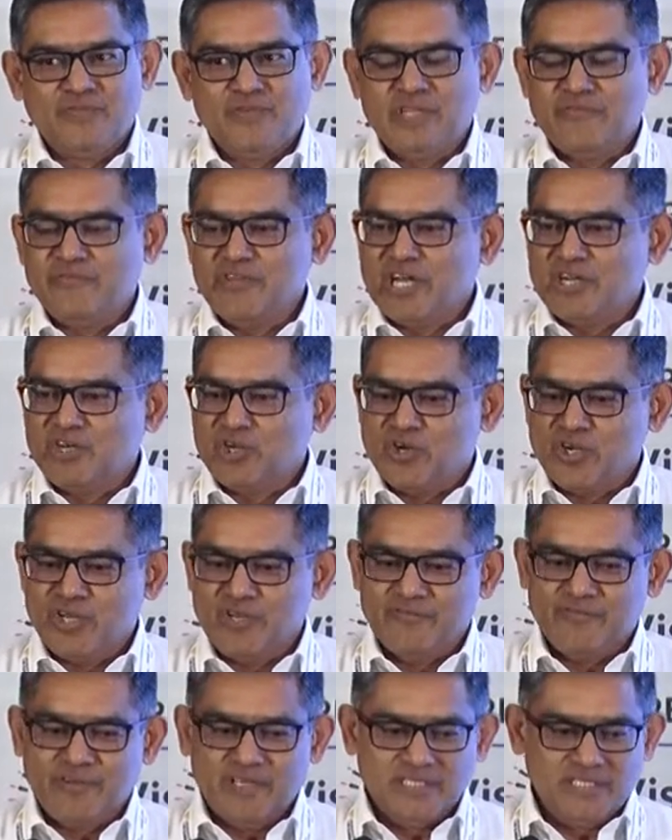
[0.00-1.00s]
When we are talking
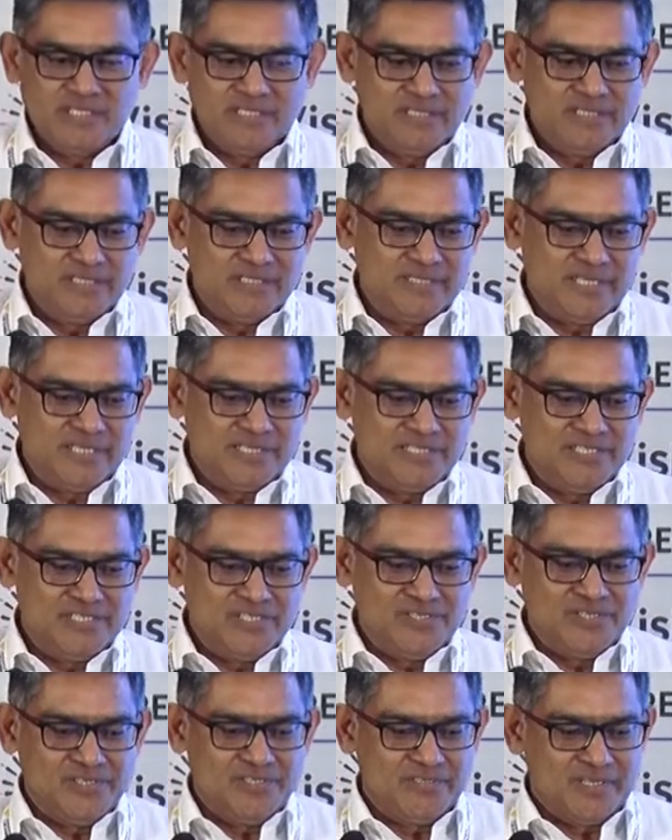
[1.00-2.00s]
of
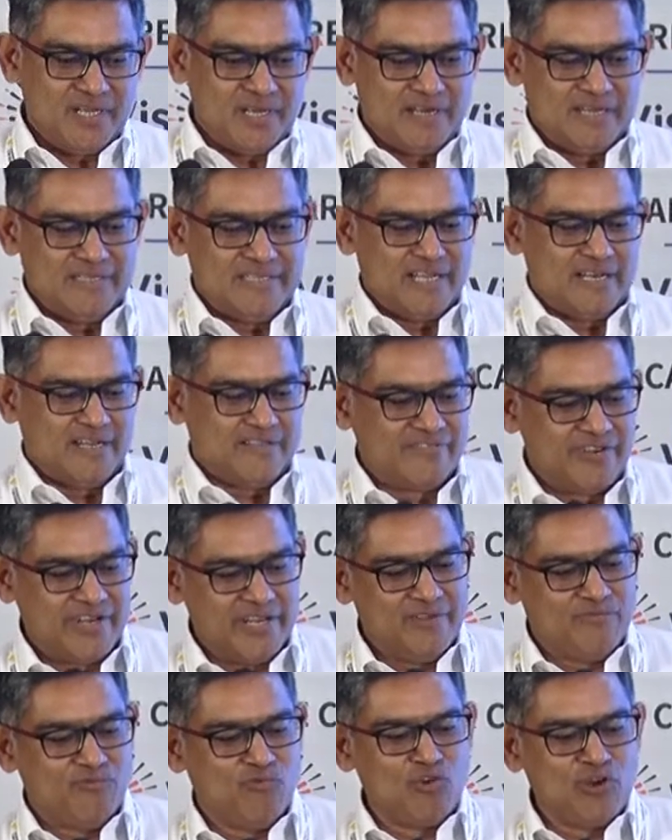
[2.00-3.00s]
SDGs, there are
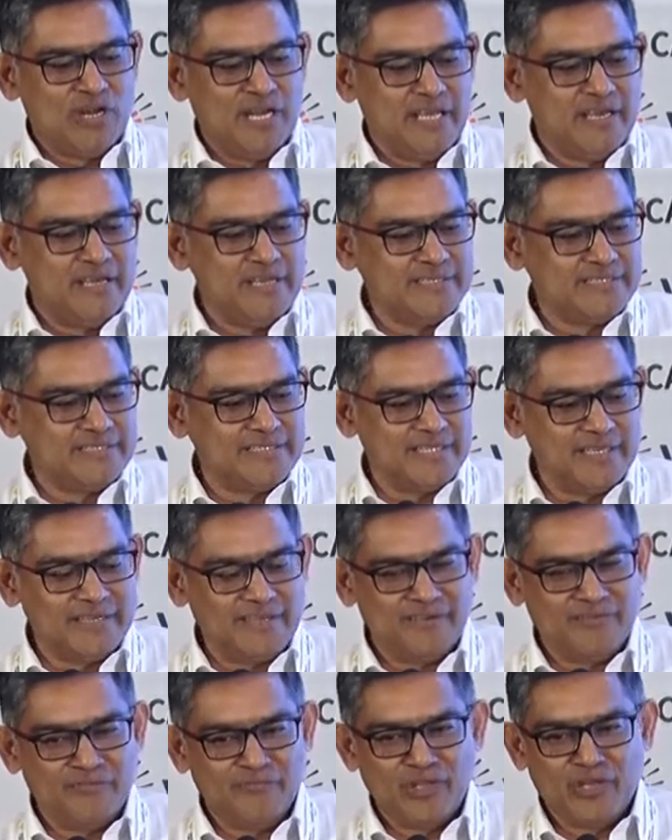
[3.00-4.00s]
3-4 layers
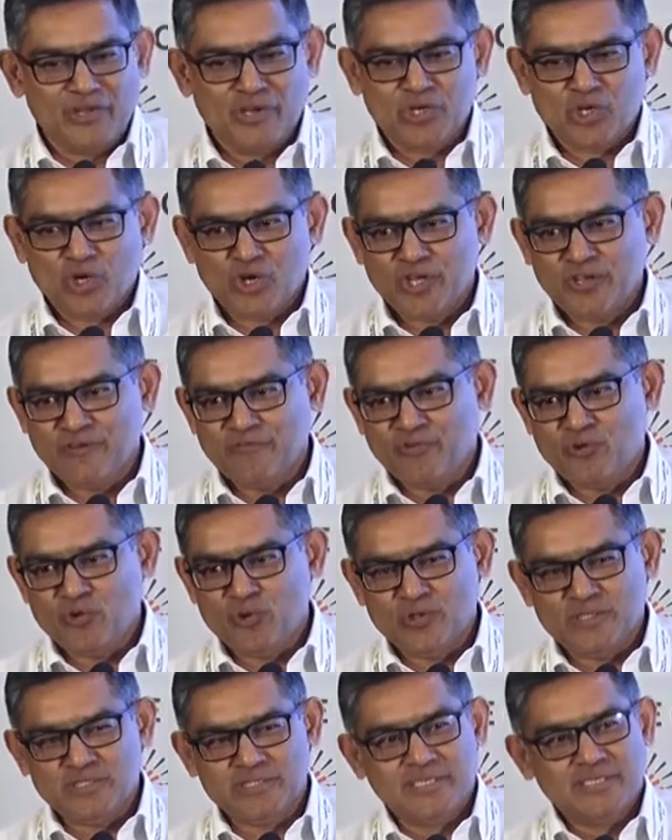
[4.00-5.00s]
when you are talking of
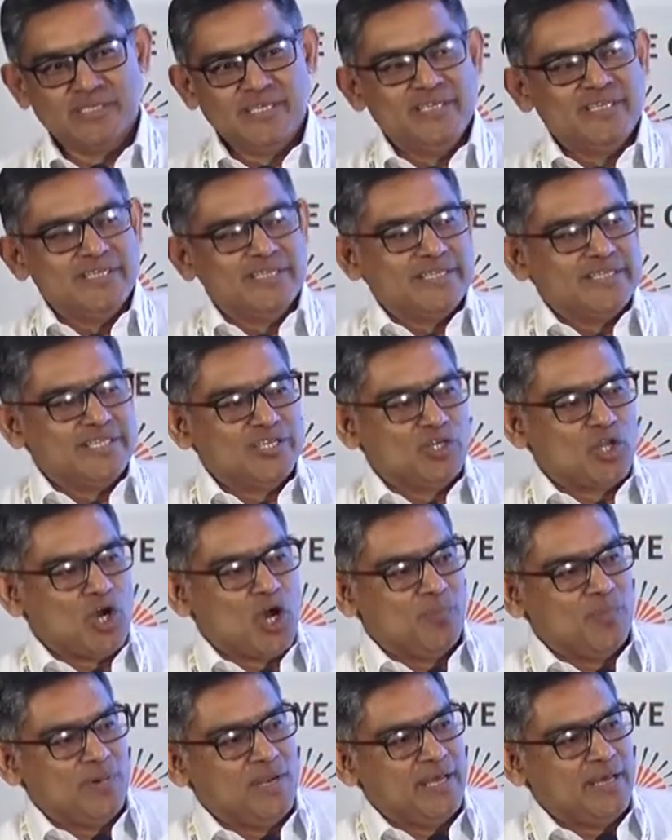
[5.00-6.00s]
goals. The
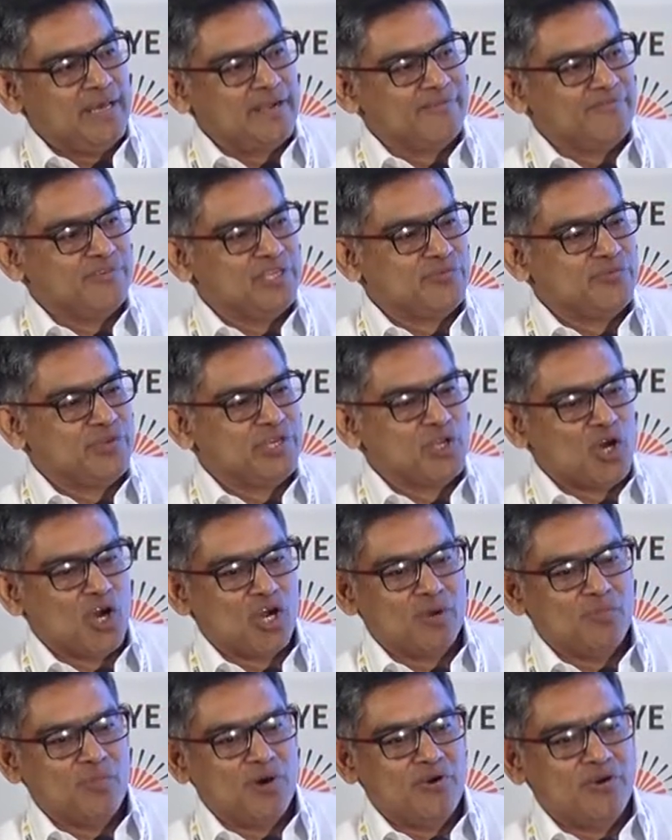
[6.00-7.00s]
top layer which we
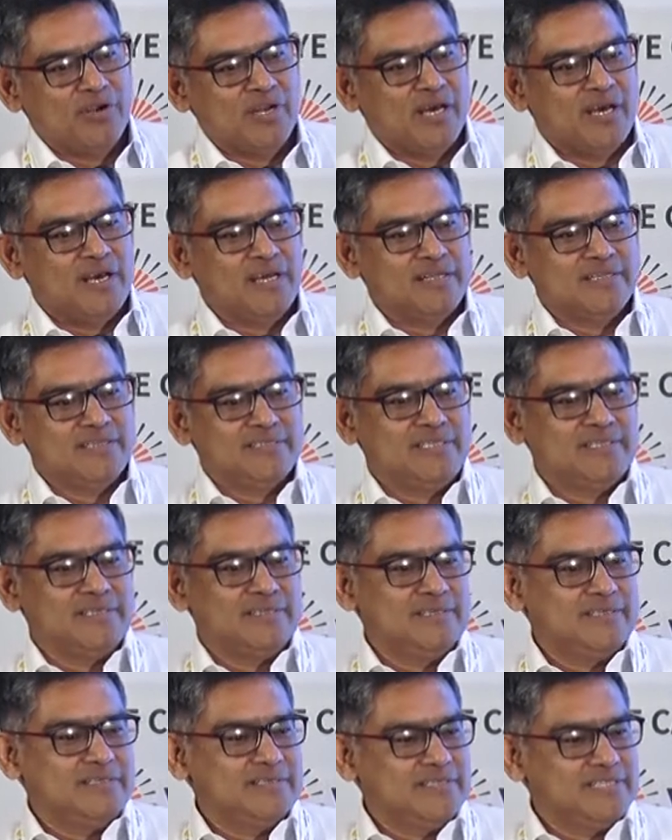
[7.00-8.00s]
talk about are
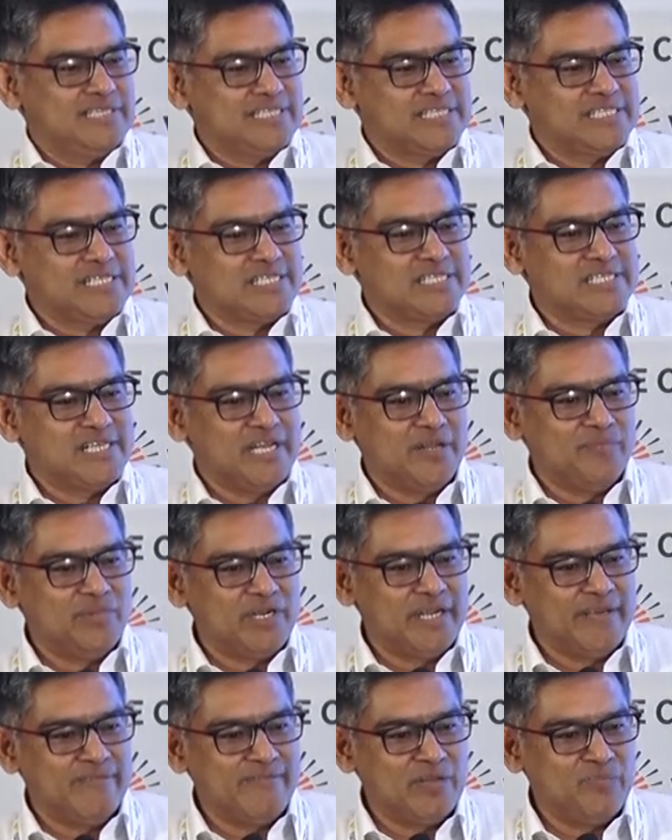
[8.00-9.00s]
the sustainable
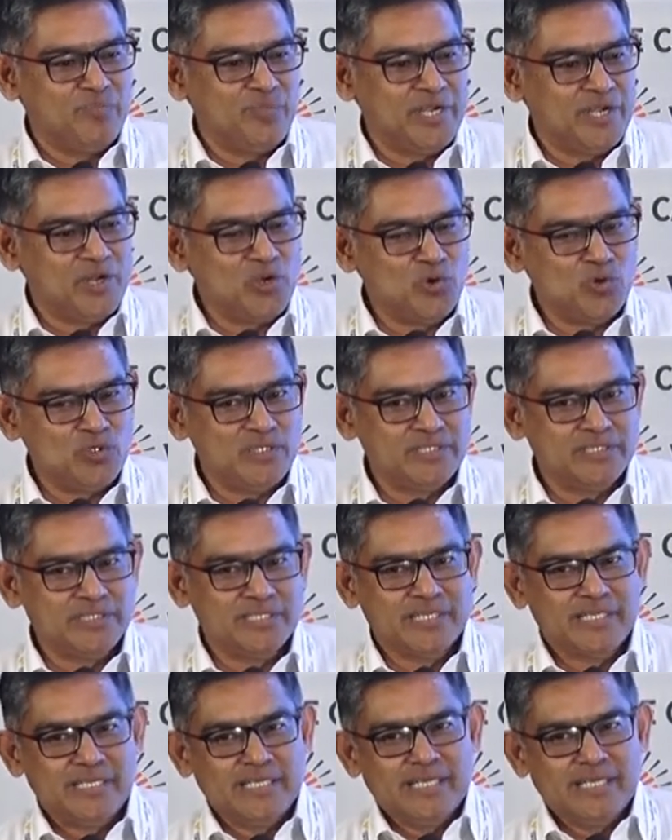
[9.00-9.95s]
development goals.